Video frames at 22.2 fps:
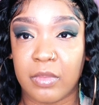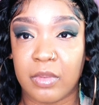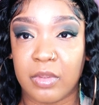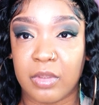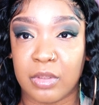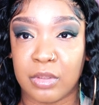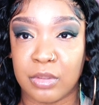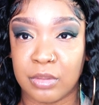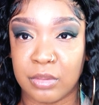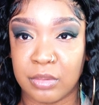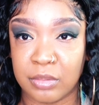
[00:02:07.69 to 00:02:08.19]

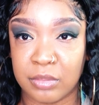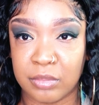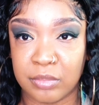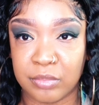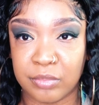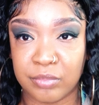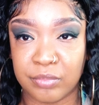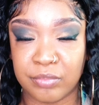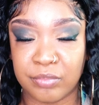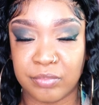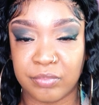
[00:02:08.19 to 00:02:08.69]
Just
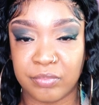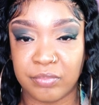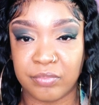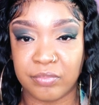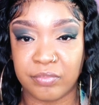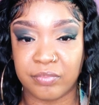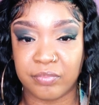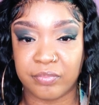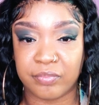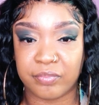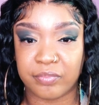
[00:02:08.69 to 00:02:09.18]

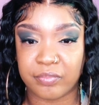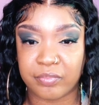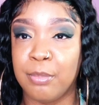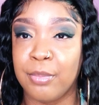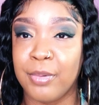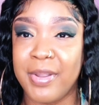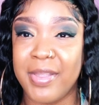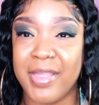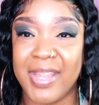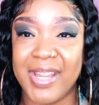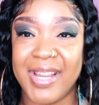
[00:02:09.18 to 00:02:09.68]

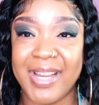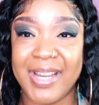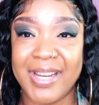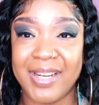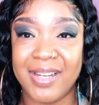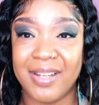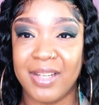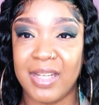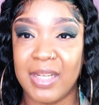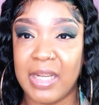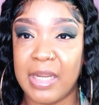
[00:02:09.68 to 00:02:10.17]
breathe
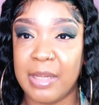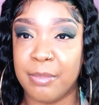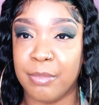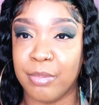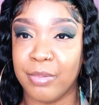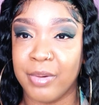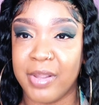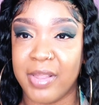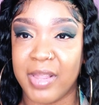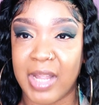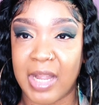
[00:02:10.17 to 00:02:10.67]
in and
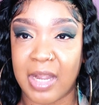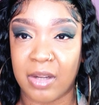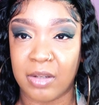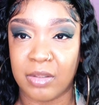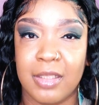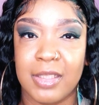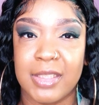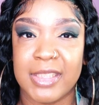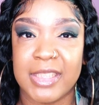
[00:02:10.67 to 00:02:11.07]
breathe out.